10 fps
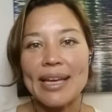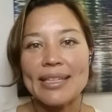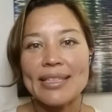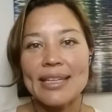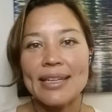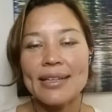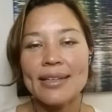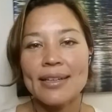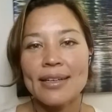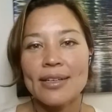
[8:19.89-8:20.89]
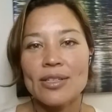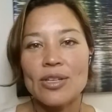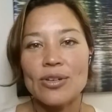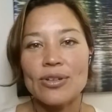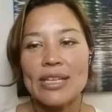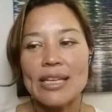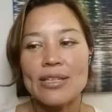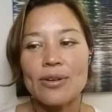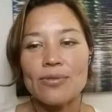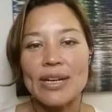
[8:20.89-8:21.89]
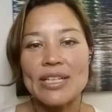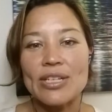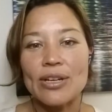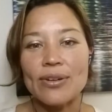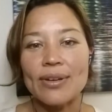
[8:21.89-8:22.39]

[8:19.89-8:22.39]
18 to your ketone ratio.